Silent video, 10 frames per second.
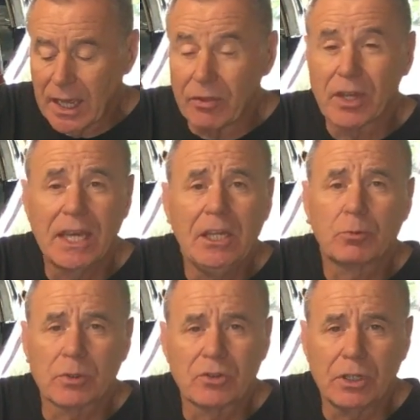The keys
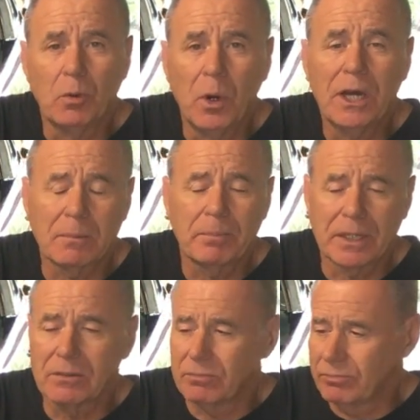will still work,
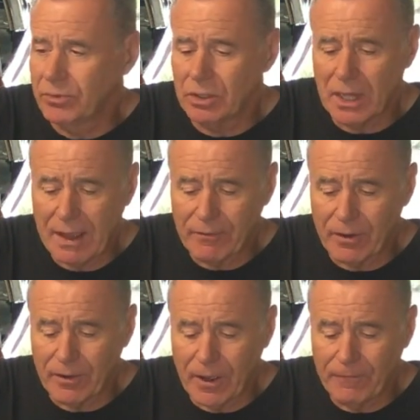but you'll have
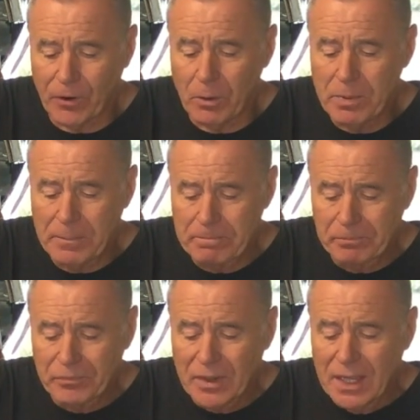a fob.
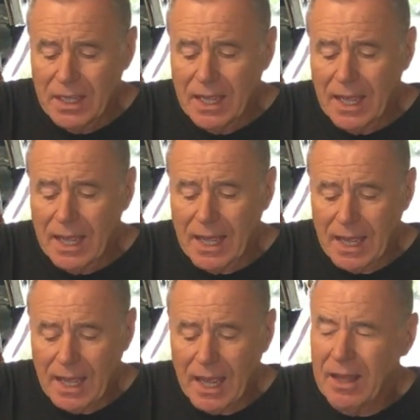
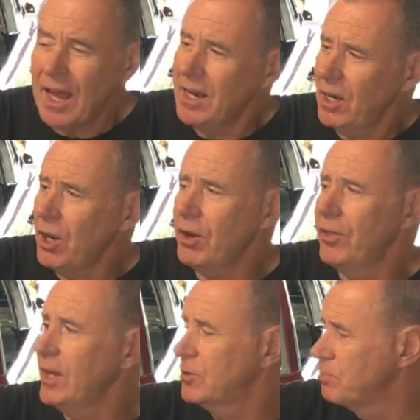And a lot of
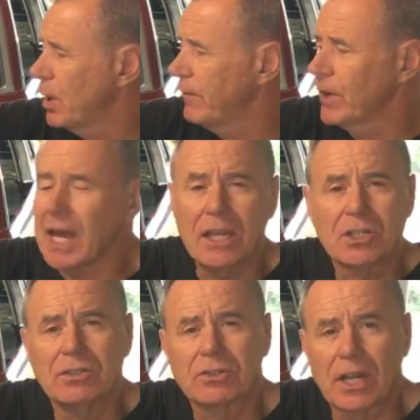these
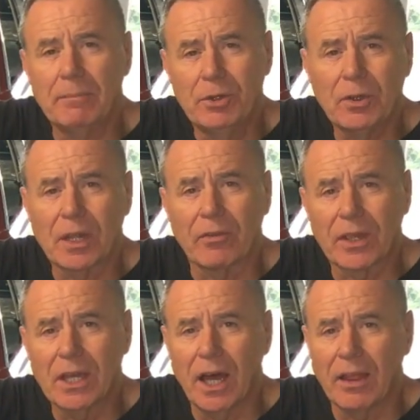modifications that I'm doing on the
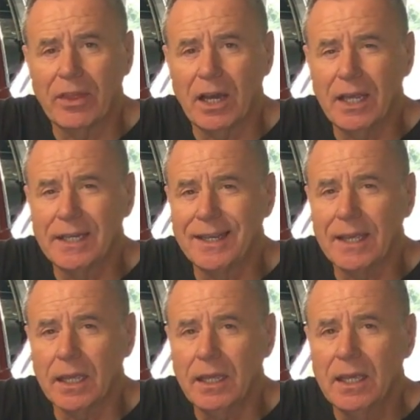car, the
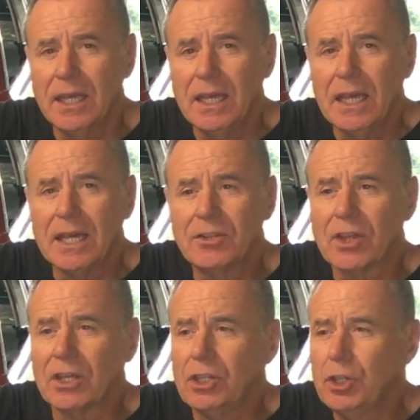idea is
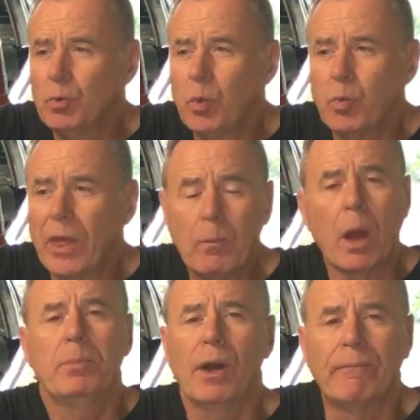that they
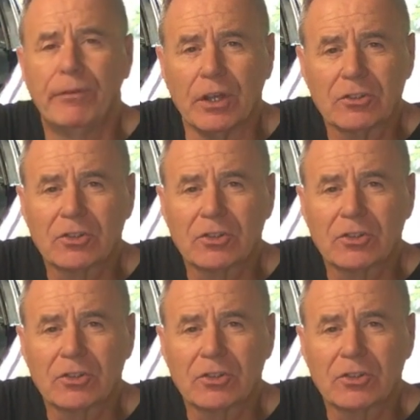won't be obvious.